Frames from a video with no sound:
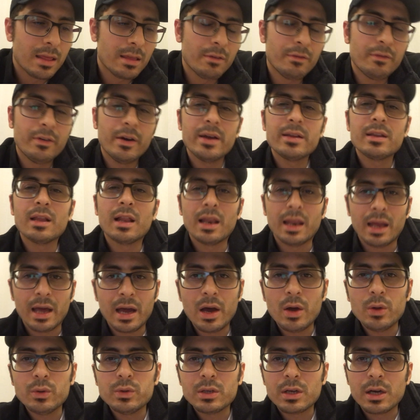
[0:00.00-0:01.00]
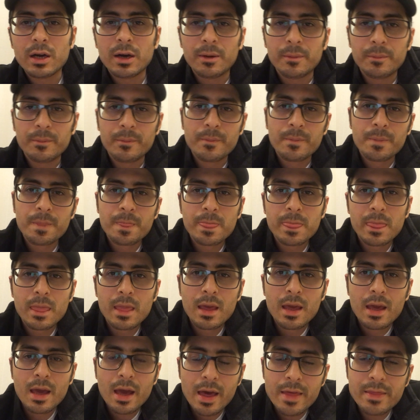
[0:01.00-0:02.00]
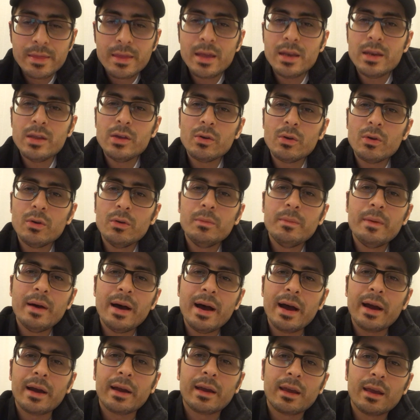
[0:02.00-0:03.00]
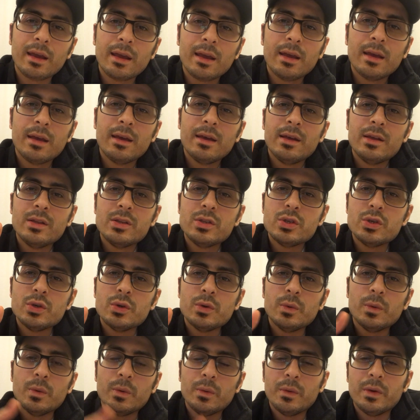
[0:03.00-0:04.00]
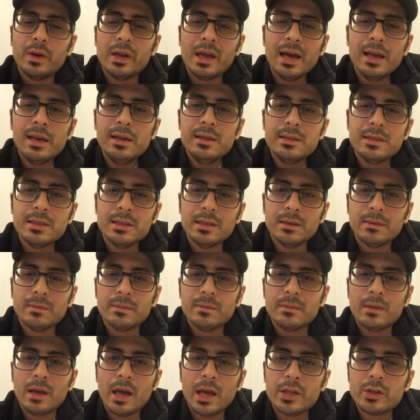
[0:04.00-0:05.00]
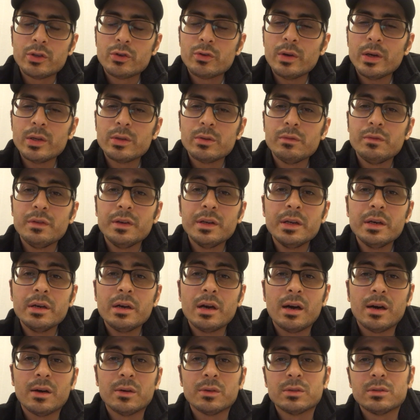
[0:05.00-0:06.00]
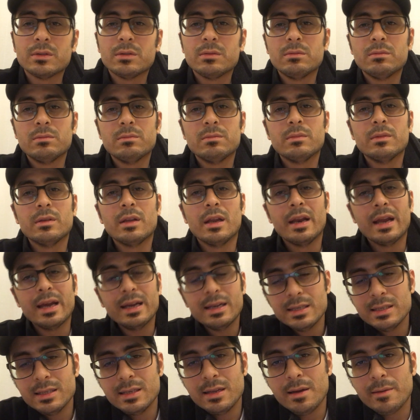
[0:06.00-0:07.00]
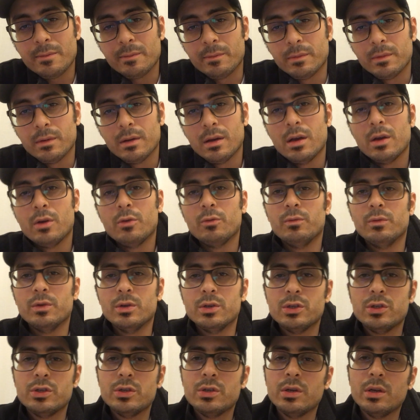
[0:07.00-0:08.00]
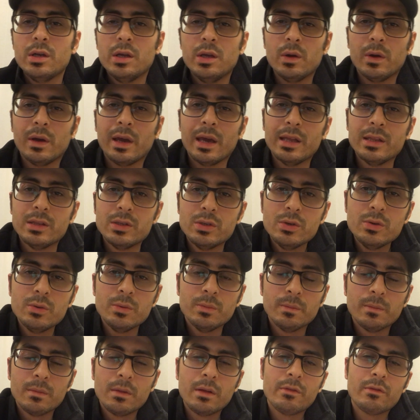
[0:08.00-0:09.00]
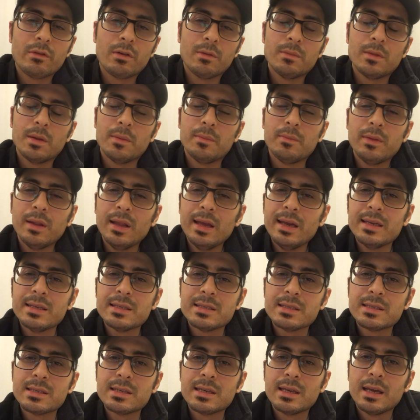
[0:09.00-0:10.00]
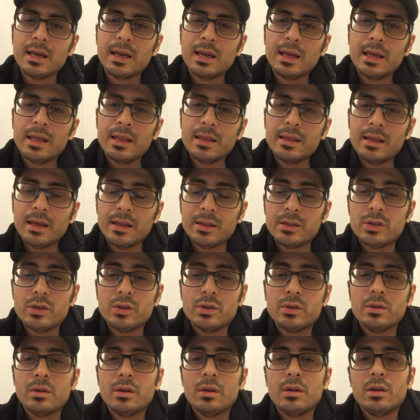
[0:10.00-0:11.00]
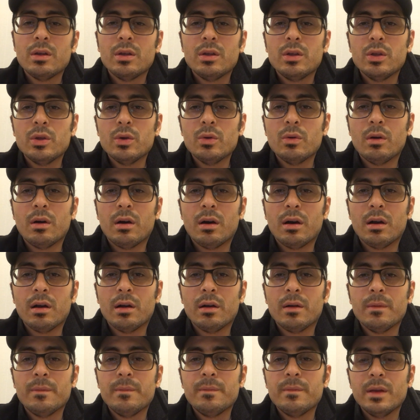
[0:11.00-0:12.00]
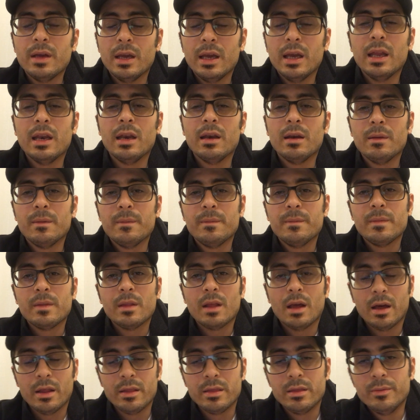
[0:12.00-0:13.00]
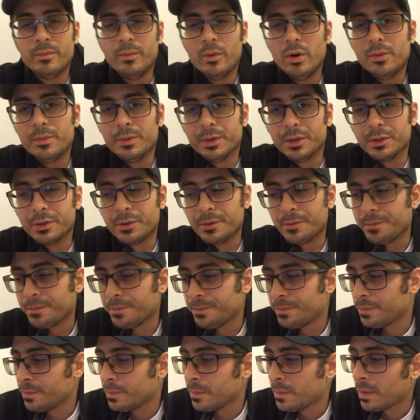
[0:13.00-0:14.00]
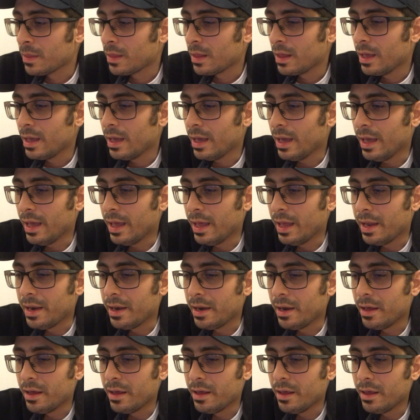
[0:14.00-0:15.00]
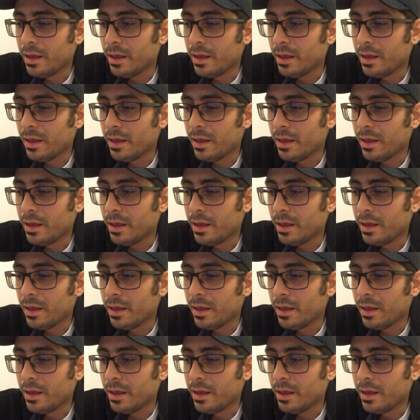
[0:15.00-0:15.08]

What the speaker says: the final outcome, and then you go back to reality and try to figure out the next step which you can do from the place that you are in at the moment. And